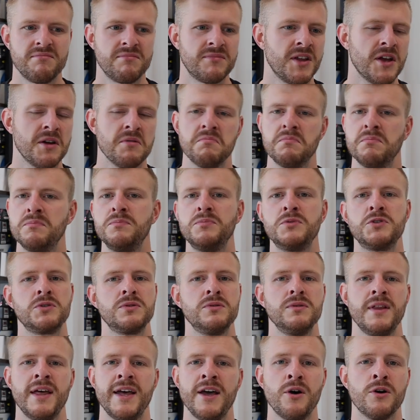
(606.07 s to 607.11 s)
You know,
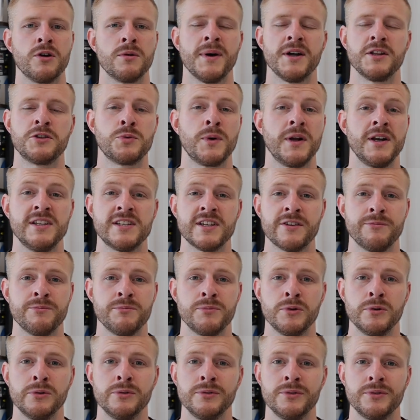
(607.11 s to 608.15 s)
they hold about 27
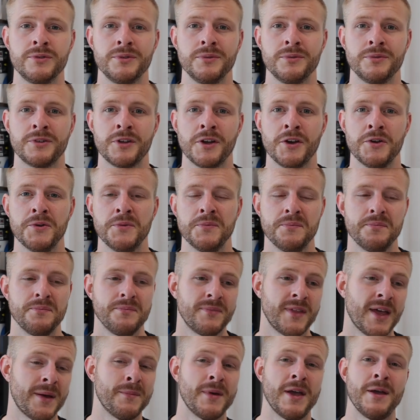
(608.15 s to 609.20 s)
balls, so
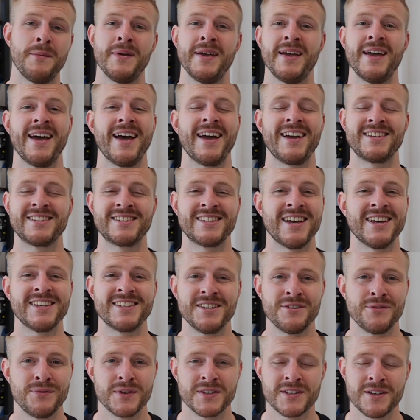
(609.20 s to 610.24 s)
that may be
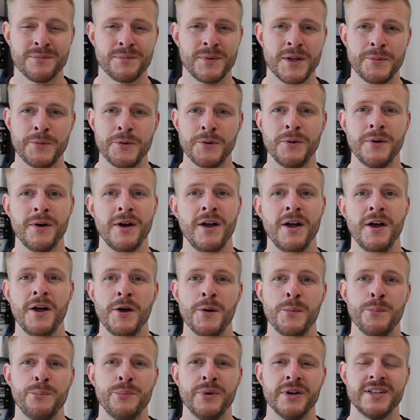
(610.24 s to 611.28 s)
excessive for some people.
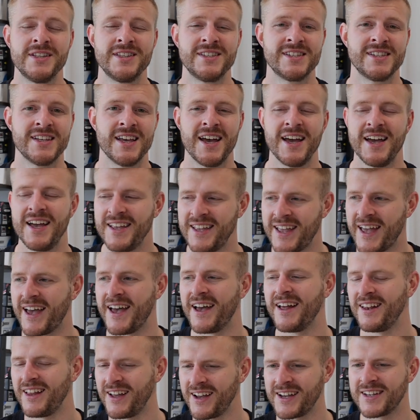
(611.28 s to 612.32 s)
But yeah,
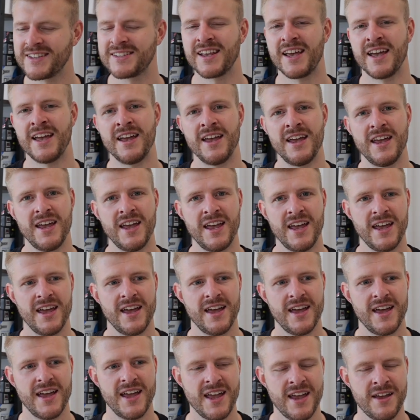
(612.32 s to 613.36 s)
like I say,
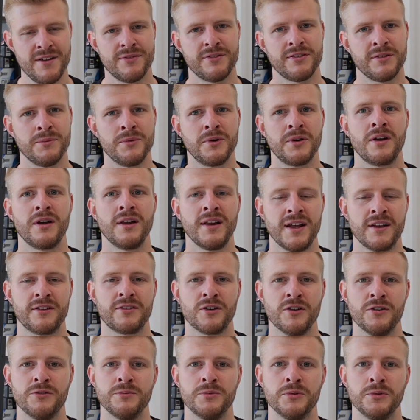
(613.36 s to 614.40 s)
if someone collects
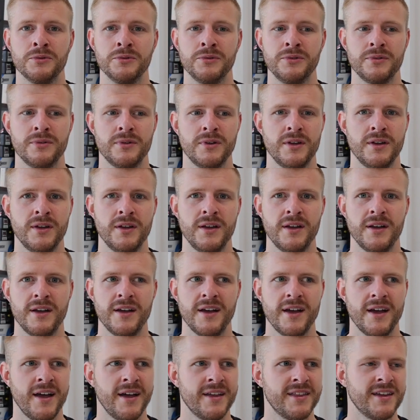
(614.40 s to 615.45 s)
golf balls,
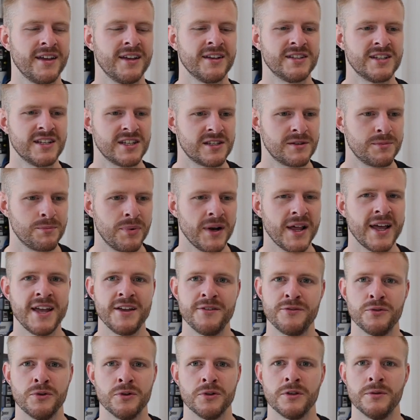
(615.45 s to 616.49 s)
I think a display
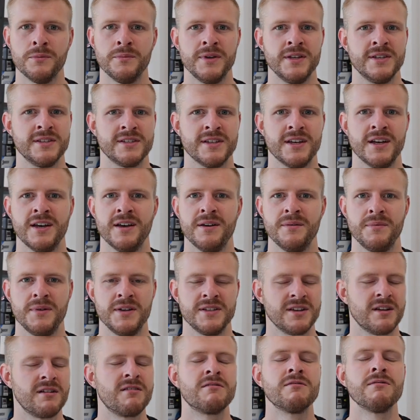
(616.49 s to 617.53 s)
for them is a
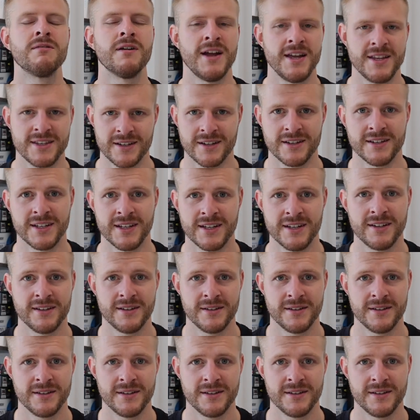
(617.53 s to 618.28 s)
great idea.